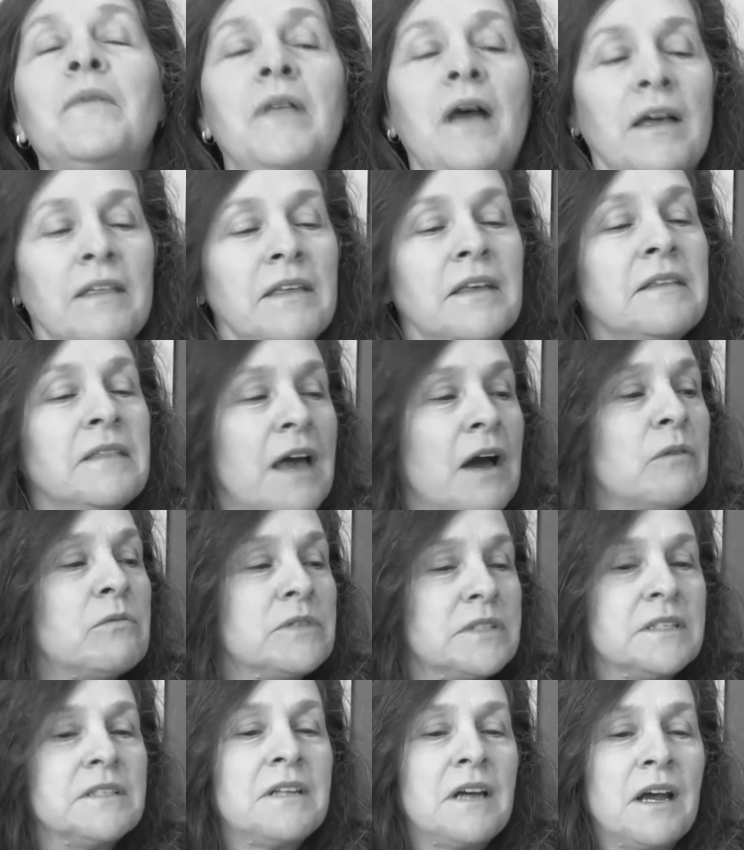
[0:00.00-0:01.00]
I think that
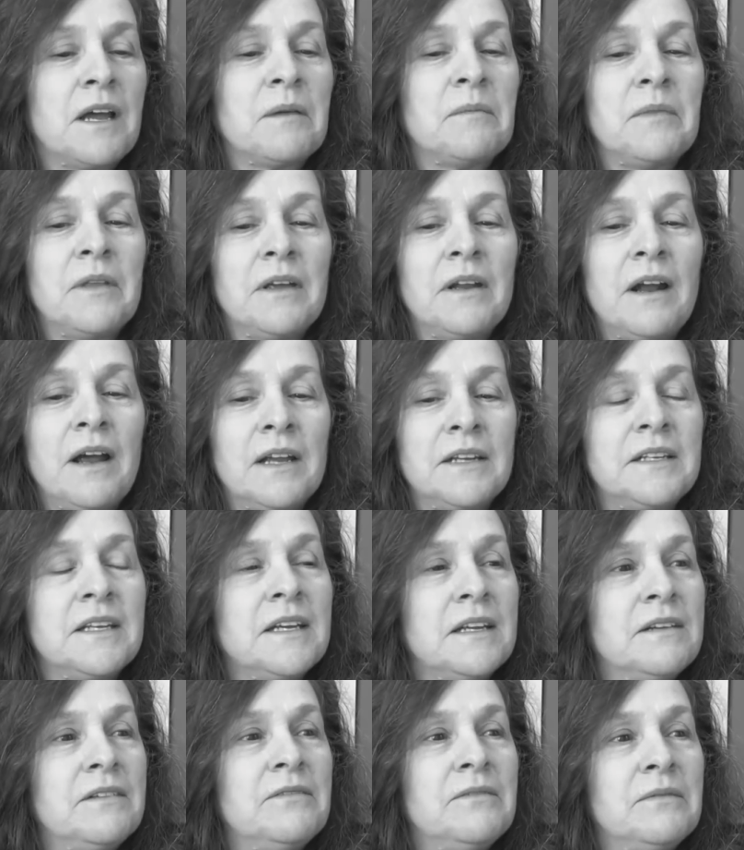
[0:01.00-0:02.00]
was the time that I
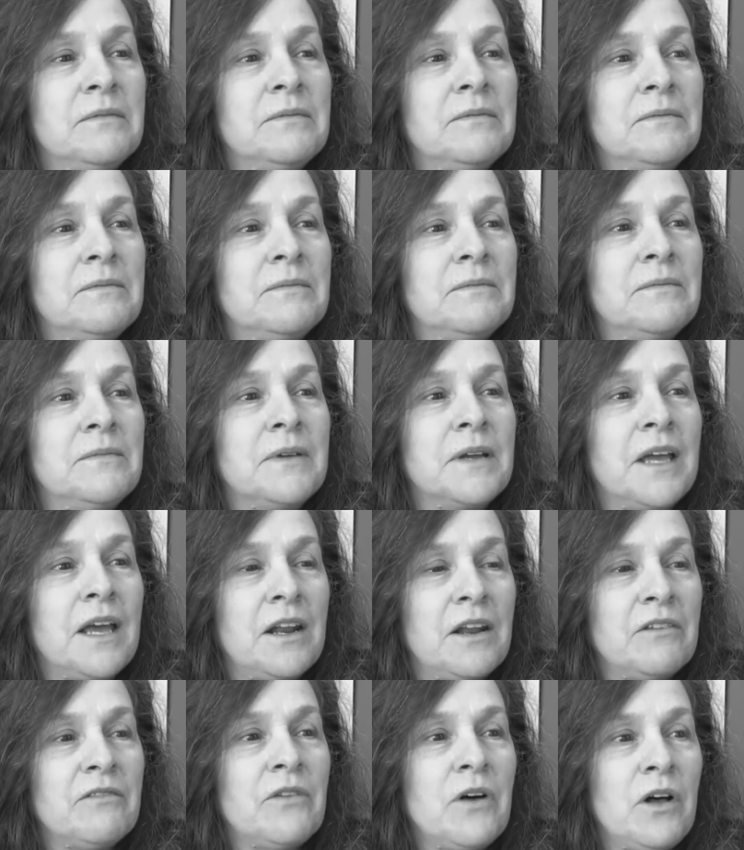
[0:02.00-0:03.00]
did
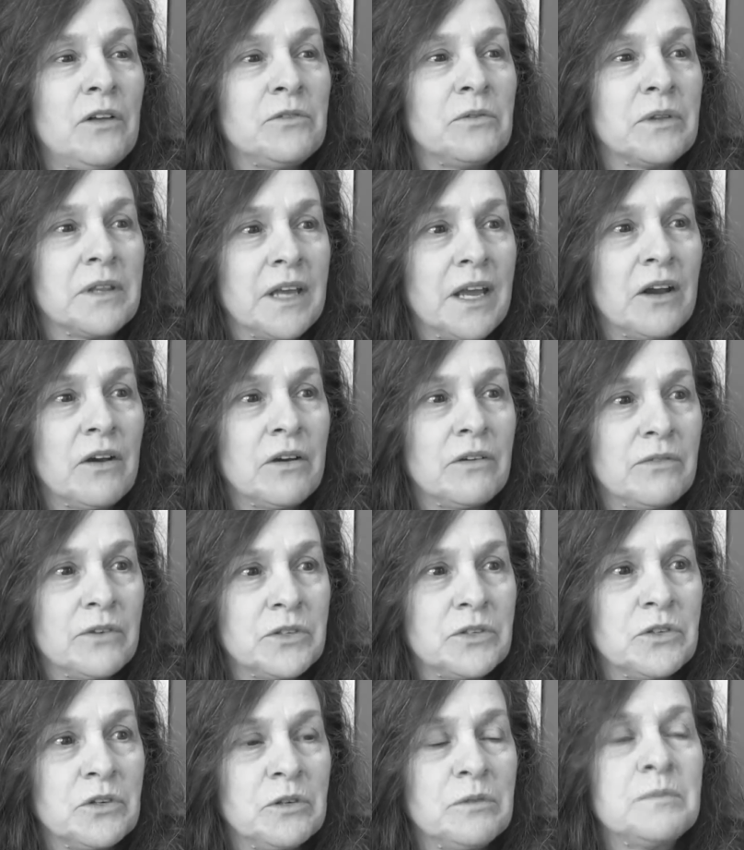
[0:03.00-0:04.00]
get involved with Caring for
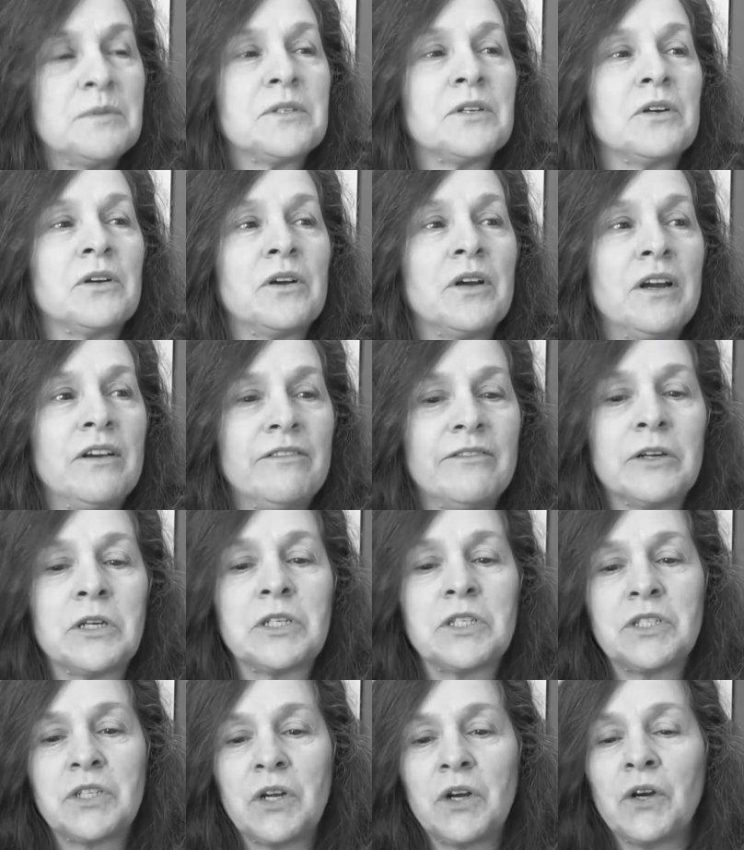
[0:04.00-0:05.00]
Troops, or
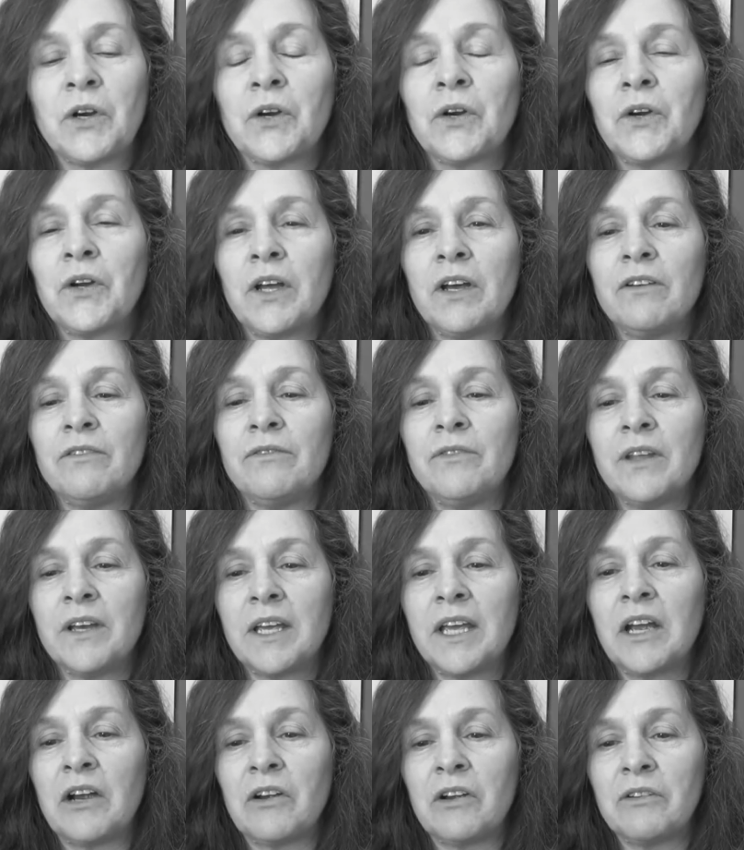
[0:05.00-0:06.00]
first heard of the
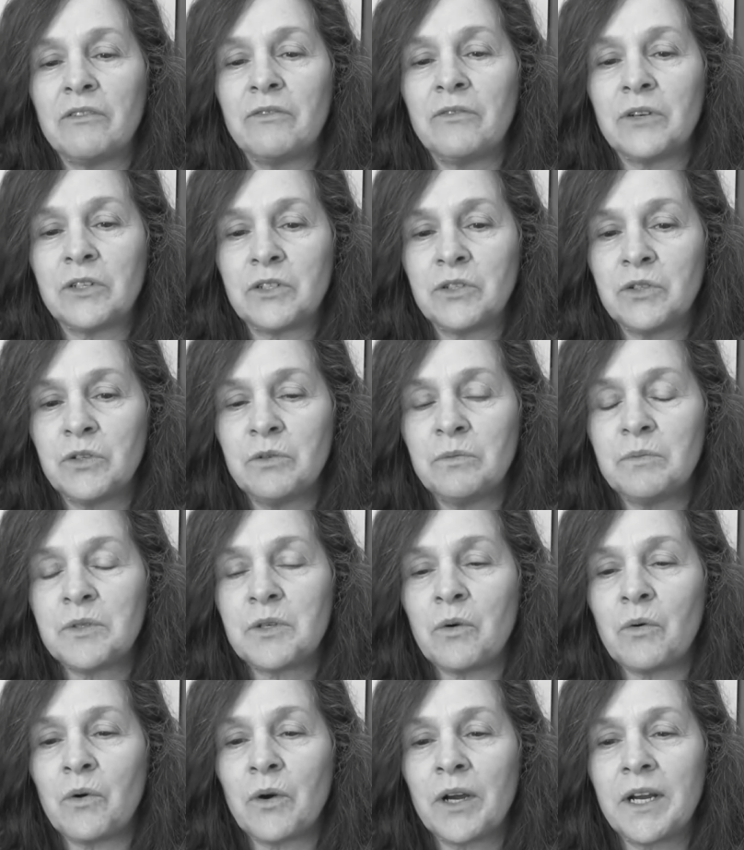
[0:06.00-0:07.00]
Caring for Troops
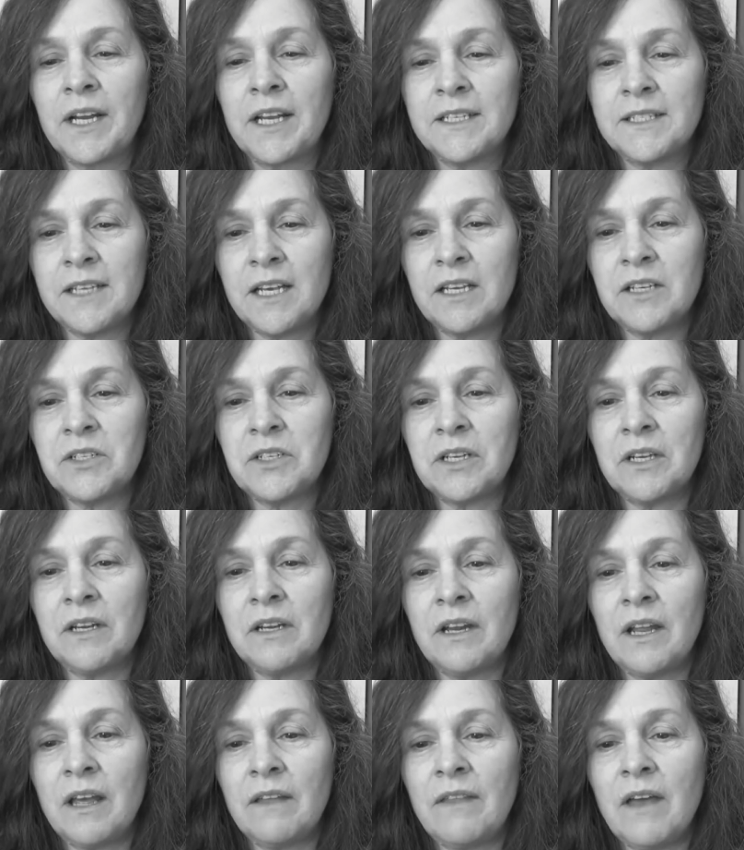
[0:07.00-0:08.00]

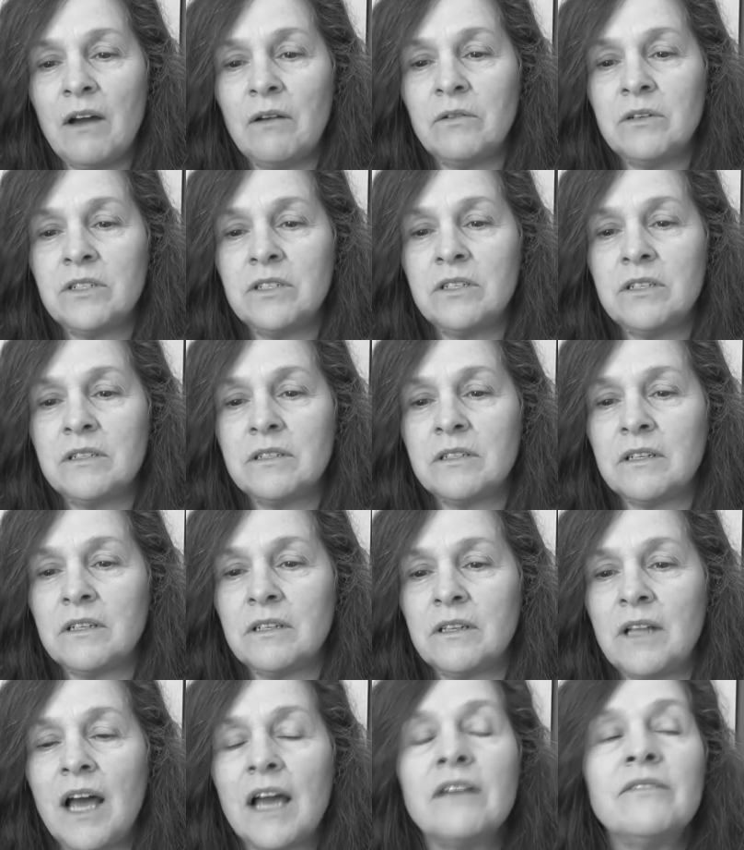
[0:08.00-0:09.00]
organization, and that was just a
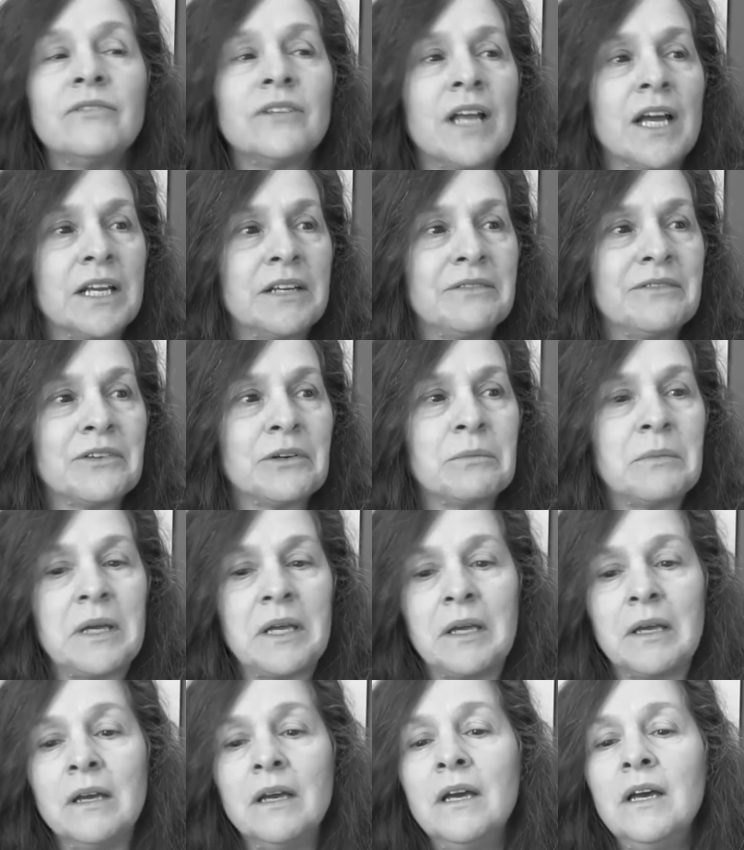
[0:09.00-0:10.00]
lifeline for
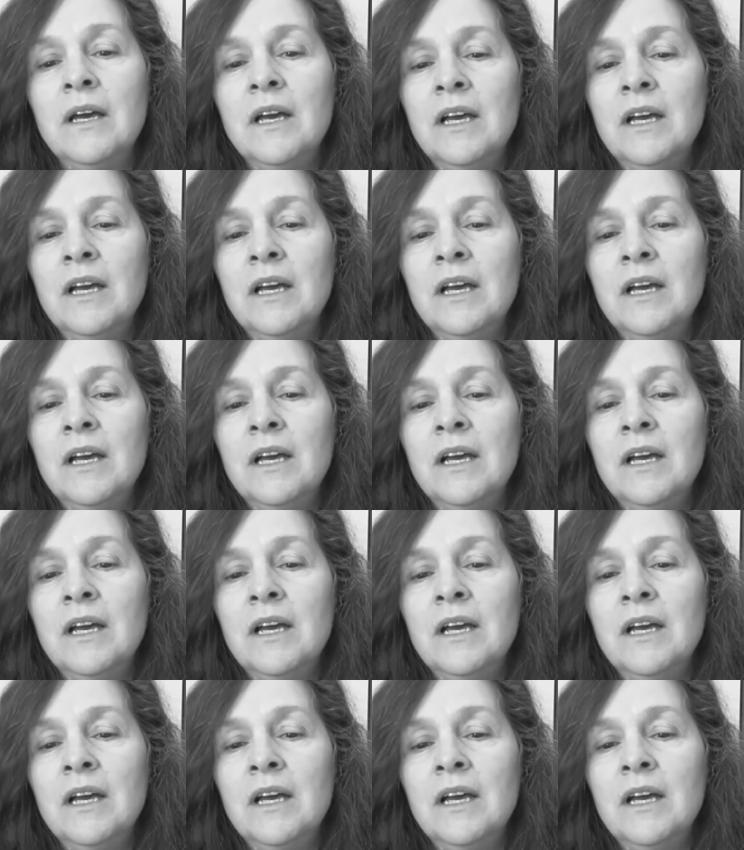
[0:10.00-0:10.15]
me.